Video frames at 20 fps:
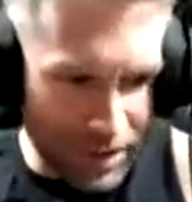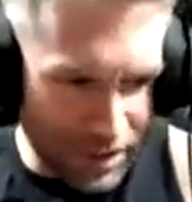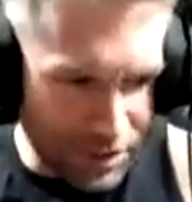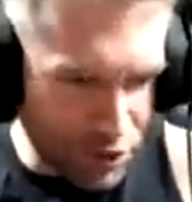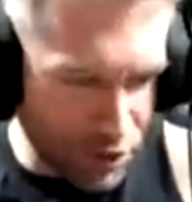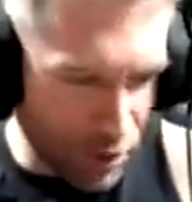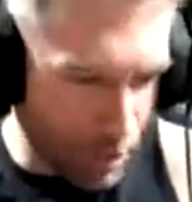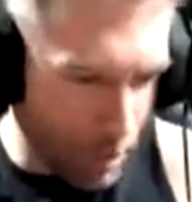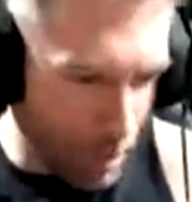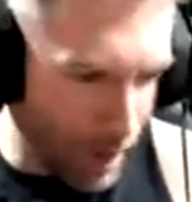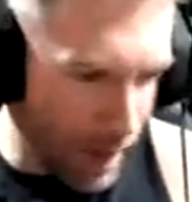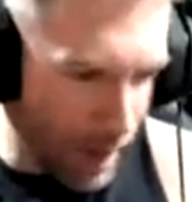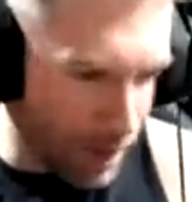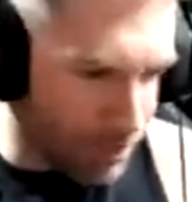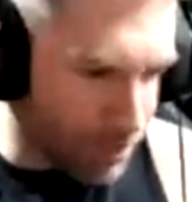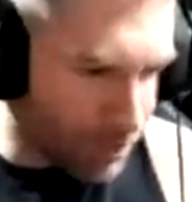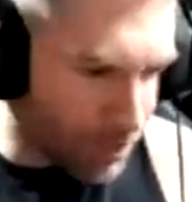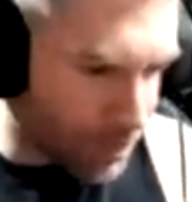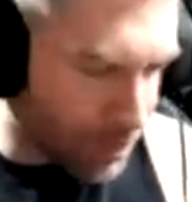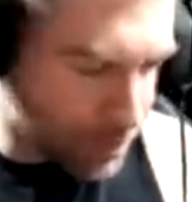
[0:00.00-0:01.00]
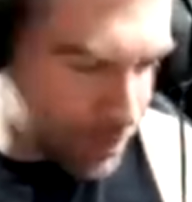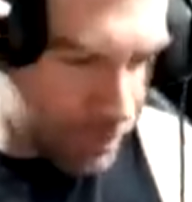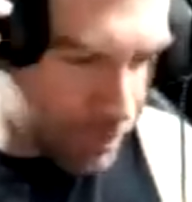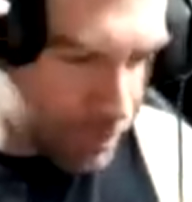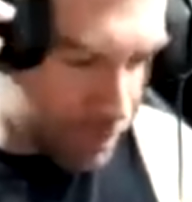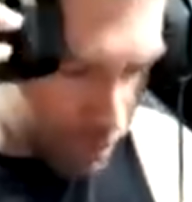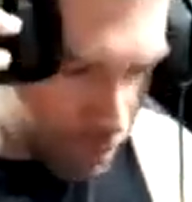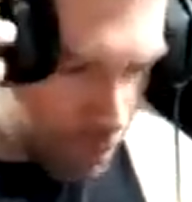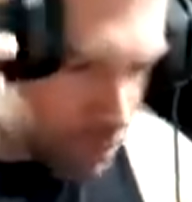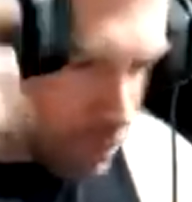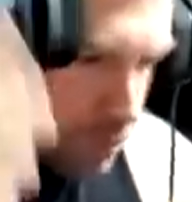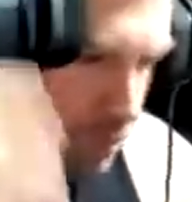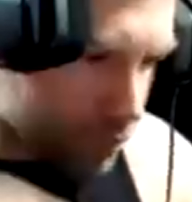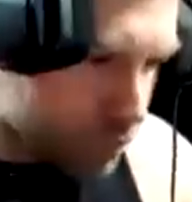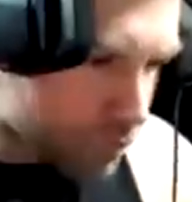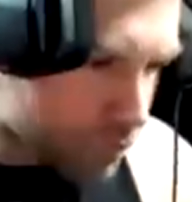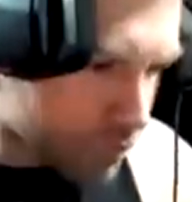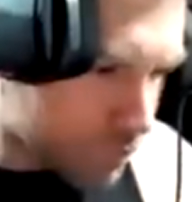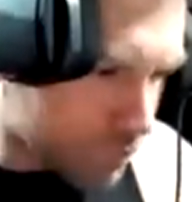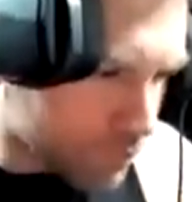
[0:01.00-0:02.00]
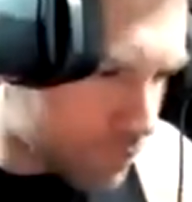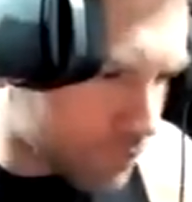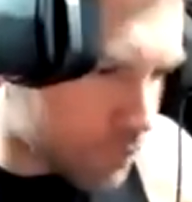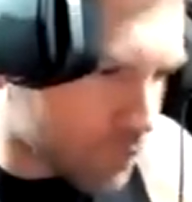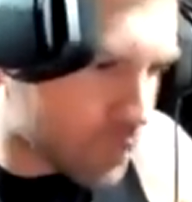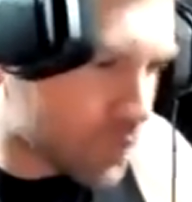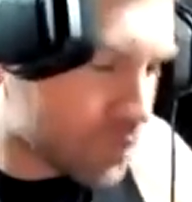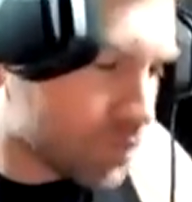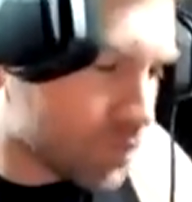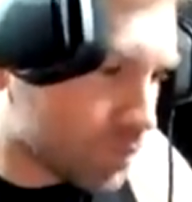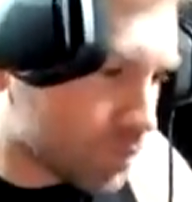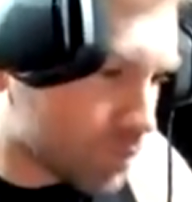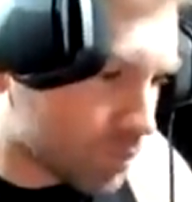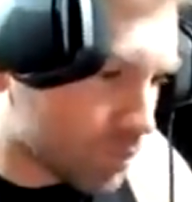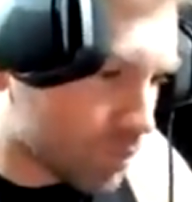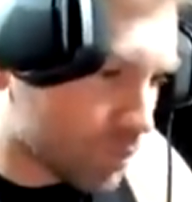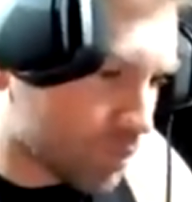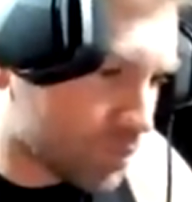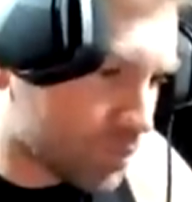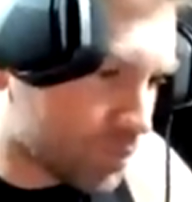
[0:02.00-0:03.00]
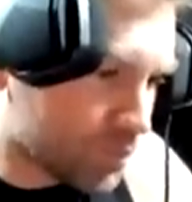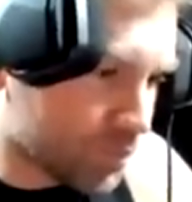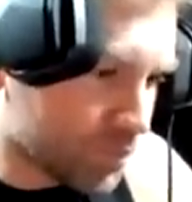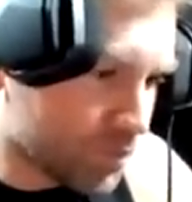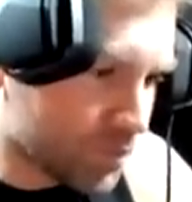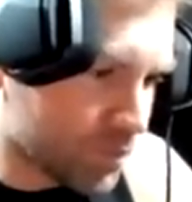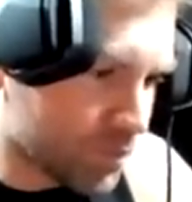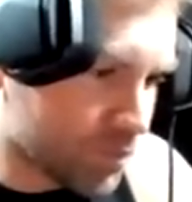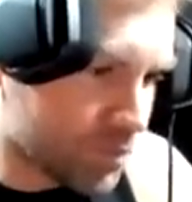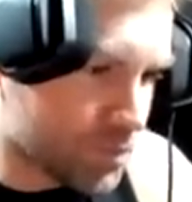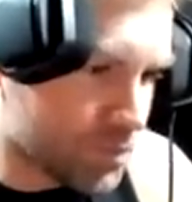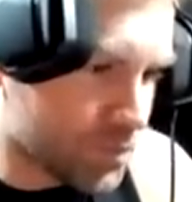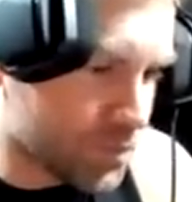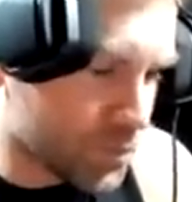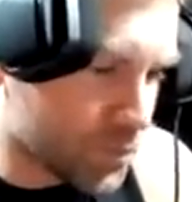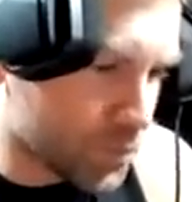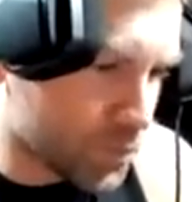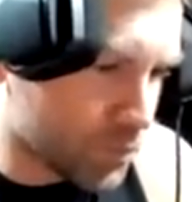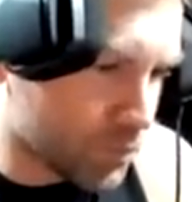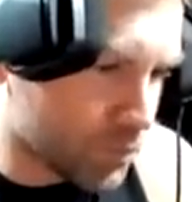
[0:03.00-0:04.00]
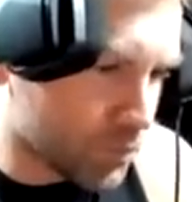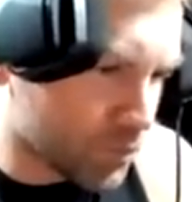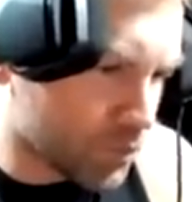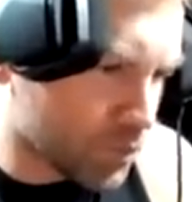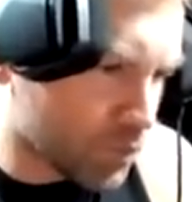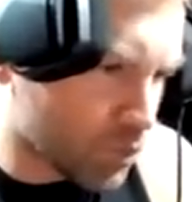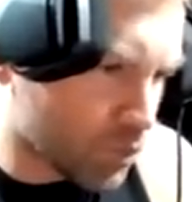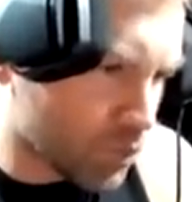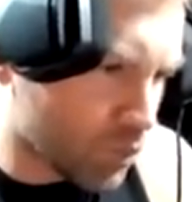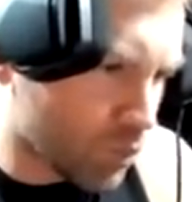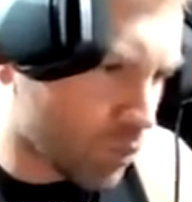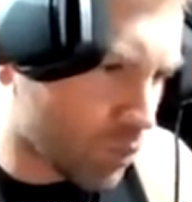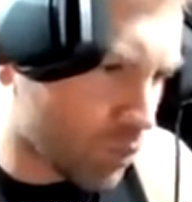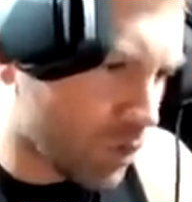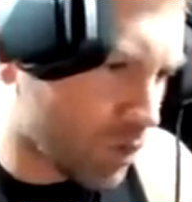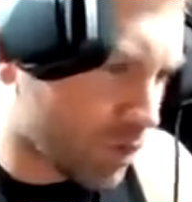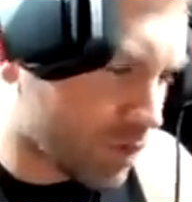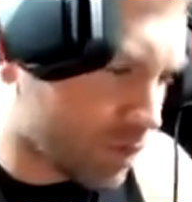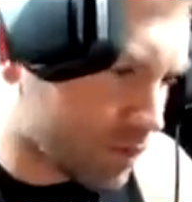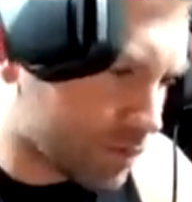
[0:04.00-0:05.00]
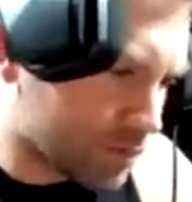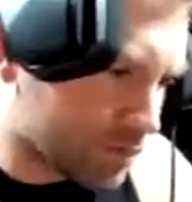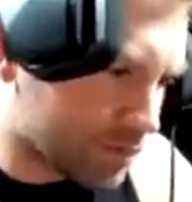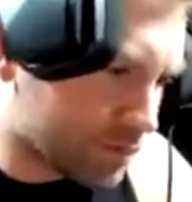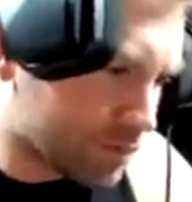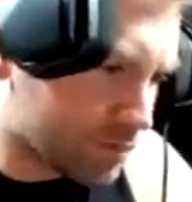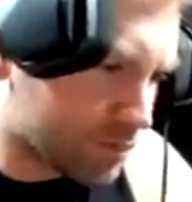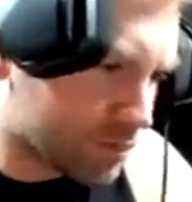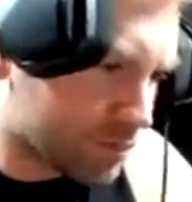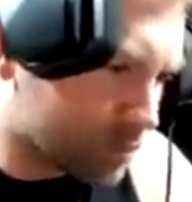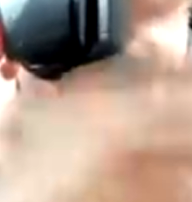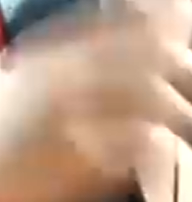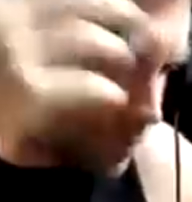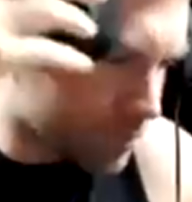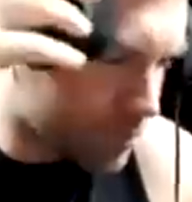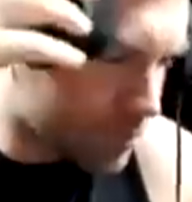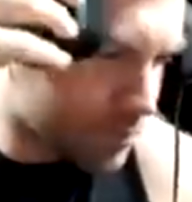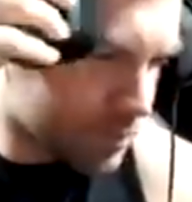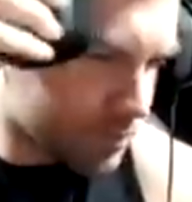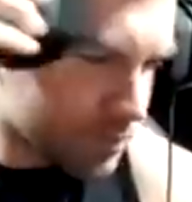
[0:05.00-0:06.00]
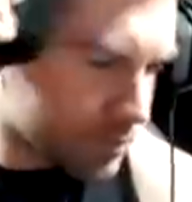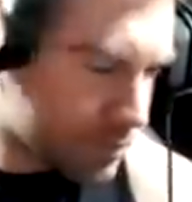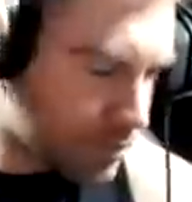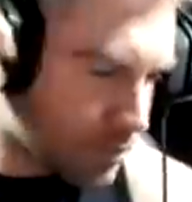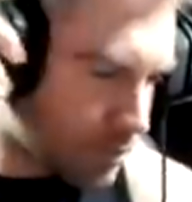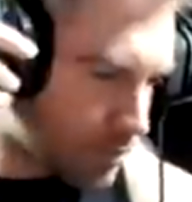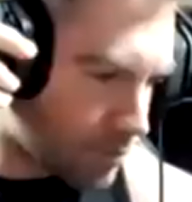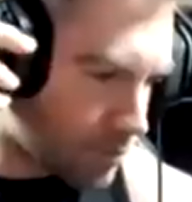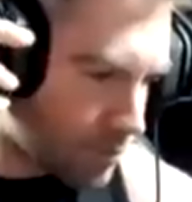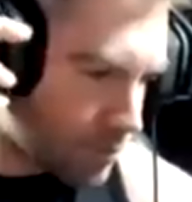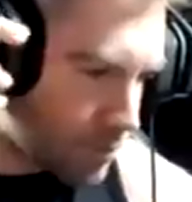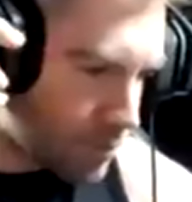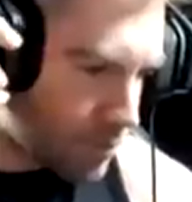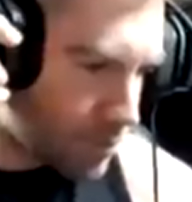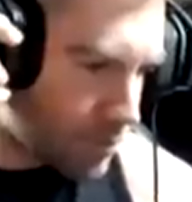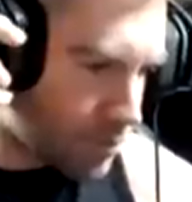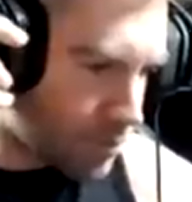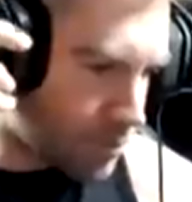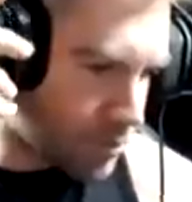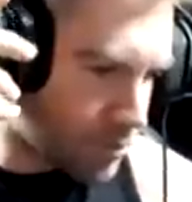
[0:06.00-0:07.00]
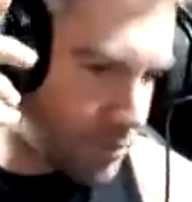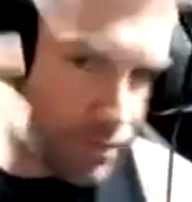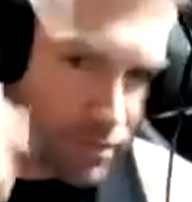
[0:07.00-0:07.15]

(not speaking)